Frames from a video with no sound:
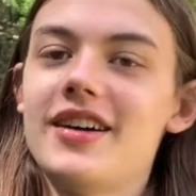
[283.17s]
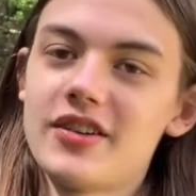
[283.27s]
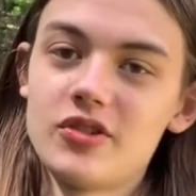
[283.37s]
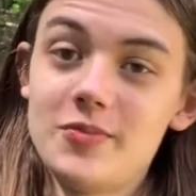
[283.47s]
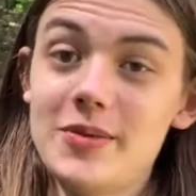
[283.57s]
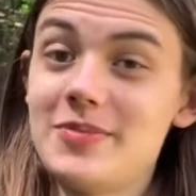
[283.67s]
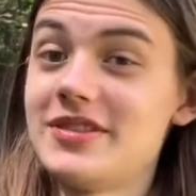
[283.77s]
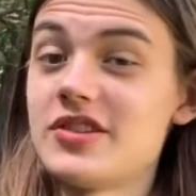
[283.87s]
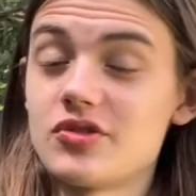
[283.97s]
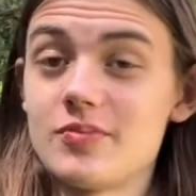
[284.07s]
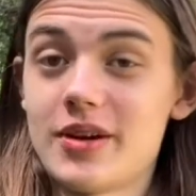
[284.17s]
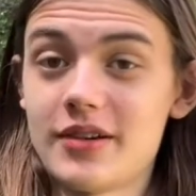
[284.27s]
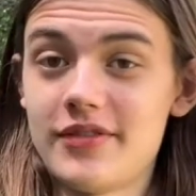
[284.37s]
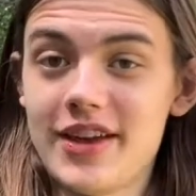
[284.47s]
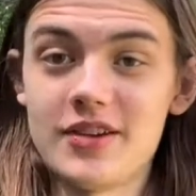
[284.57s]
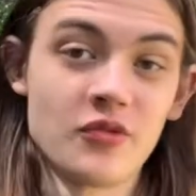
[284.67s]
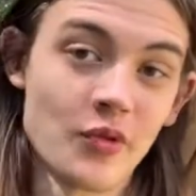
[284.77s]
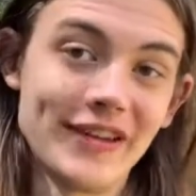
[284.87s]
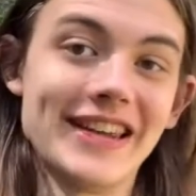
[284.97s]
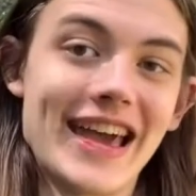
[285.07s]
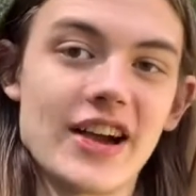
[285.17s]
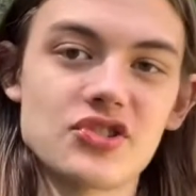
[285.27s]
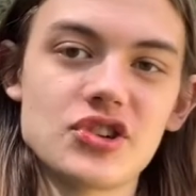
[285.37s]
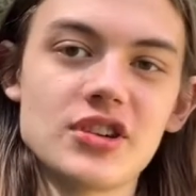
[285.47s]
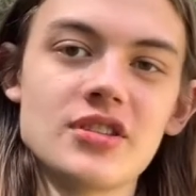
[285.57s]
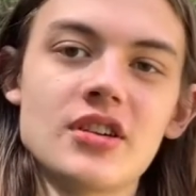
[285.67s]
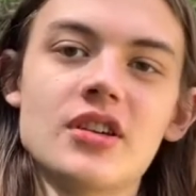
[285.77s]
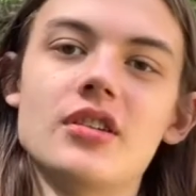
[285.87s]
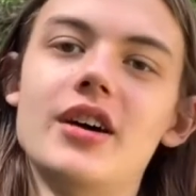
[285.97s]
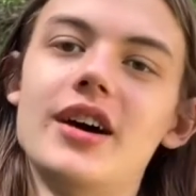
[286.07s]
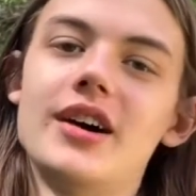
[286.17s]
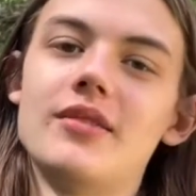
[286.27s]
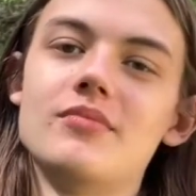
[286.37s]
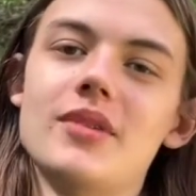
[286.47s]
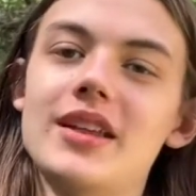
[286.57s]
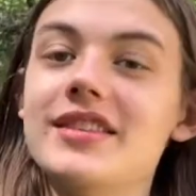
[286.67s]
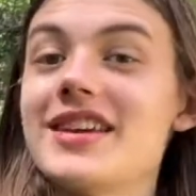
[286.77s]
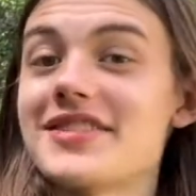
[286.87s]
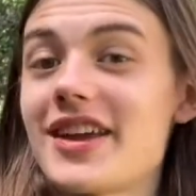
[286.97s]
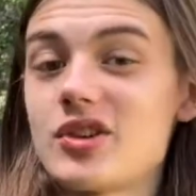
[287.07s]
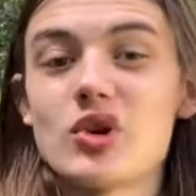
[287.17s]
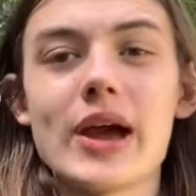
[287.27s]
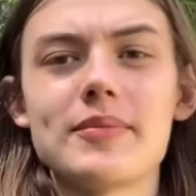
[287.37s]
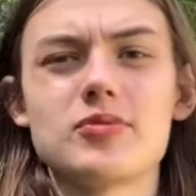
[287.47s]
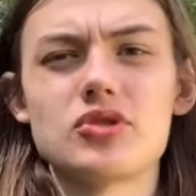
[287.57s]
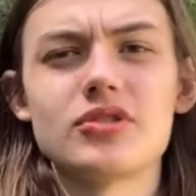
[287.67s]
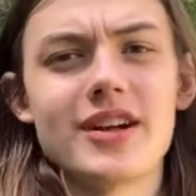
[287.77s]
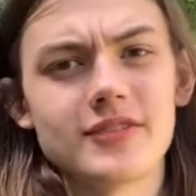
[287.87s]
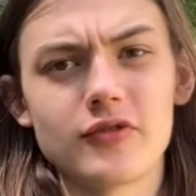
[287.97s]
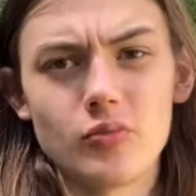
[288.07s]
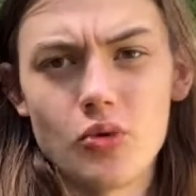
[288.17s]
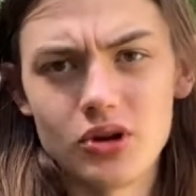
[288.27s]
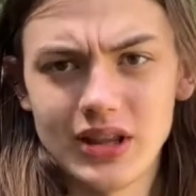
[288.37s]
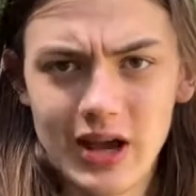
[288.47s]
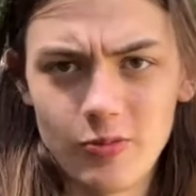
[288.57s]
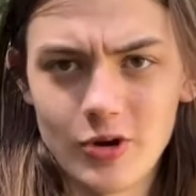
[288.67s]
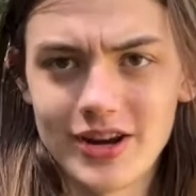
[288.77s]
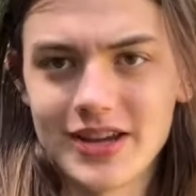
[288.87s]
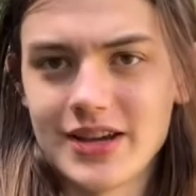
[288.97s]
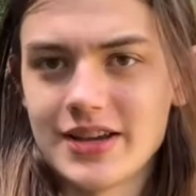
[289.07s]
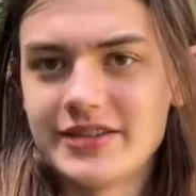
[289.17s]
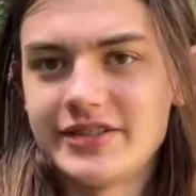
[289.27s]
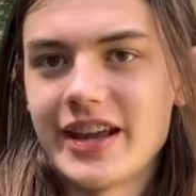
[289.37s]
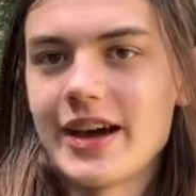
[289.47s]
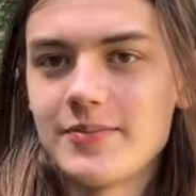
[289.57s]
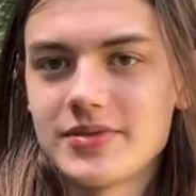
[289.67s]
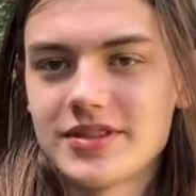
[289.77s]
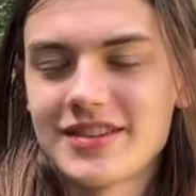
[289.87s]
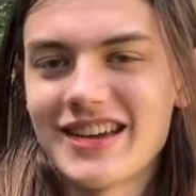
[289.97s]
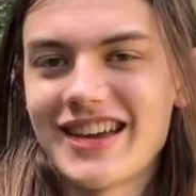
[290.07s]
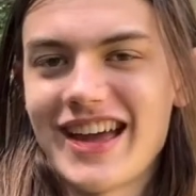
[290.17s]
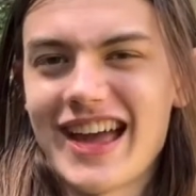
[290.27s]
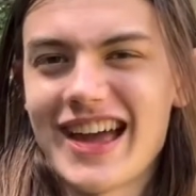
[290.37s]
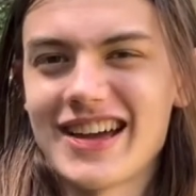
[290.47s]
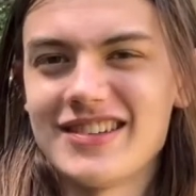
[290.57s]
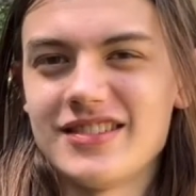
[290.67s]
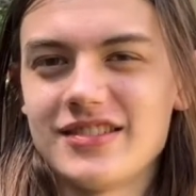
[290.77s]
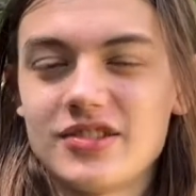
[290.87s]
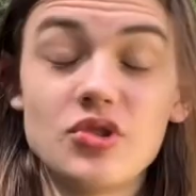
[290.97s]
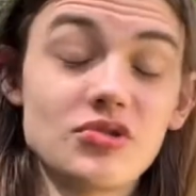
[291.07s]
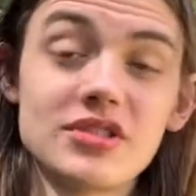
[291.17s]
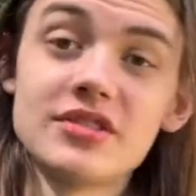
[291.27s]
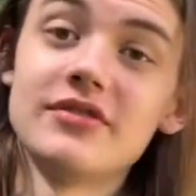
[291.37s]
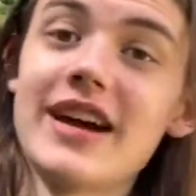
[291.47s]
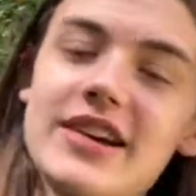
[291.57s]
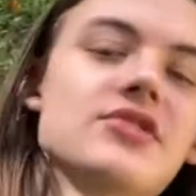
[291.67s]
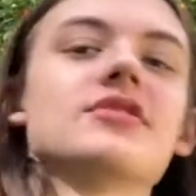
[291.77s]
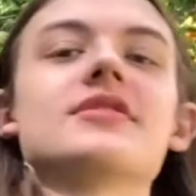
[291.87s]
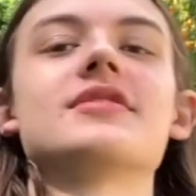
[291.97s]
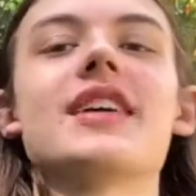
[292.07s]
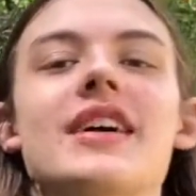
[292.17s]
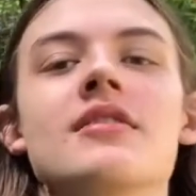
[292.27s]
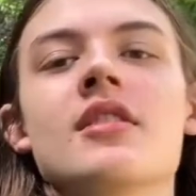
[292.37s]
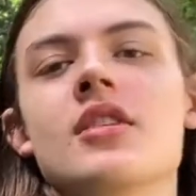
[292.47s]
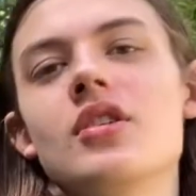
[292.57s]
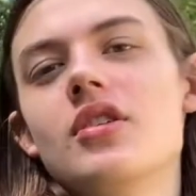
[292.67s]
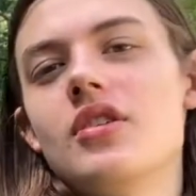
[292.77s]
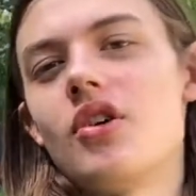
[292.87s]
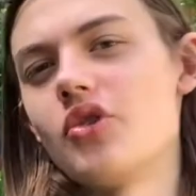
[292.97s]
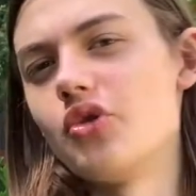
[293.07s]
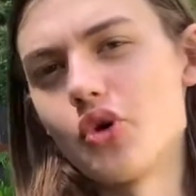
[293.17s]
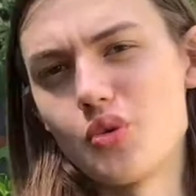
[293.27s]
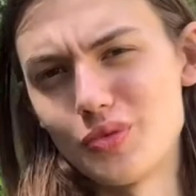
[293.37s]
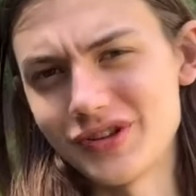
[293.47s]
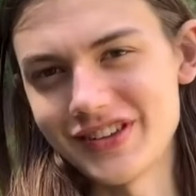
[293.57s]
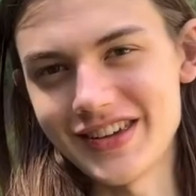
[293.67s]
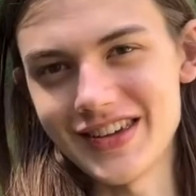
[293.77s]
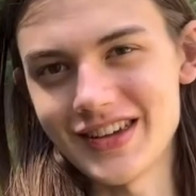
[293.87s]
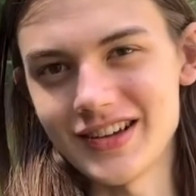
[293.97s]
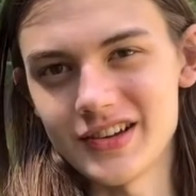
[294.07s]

Could be potentially part of a readied action. And things like traps, which allows for more elaborate setups and uses of actions that are normally